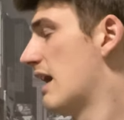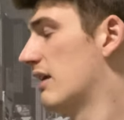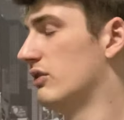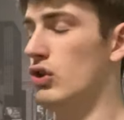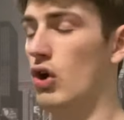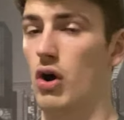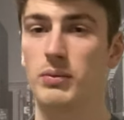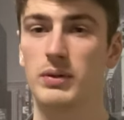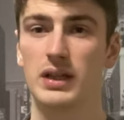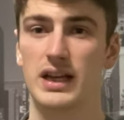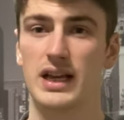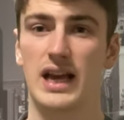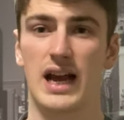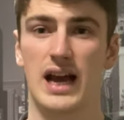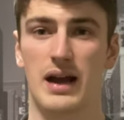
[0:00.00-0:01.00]

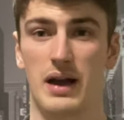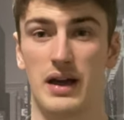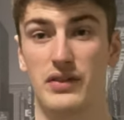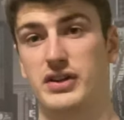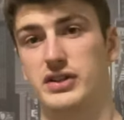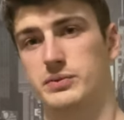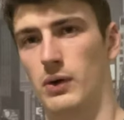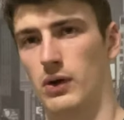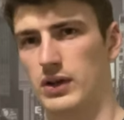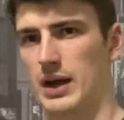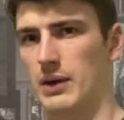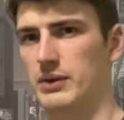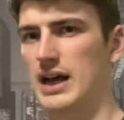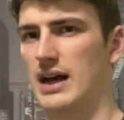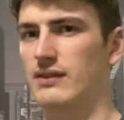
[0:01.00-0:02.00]
Normally at this point I
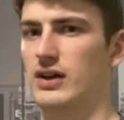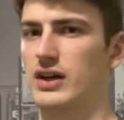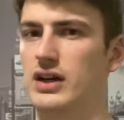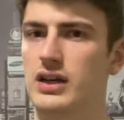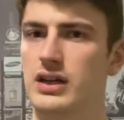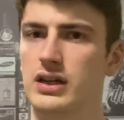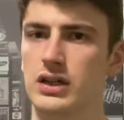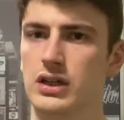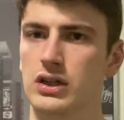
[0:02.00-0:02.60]
would have a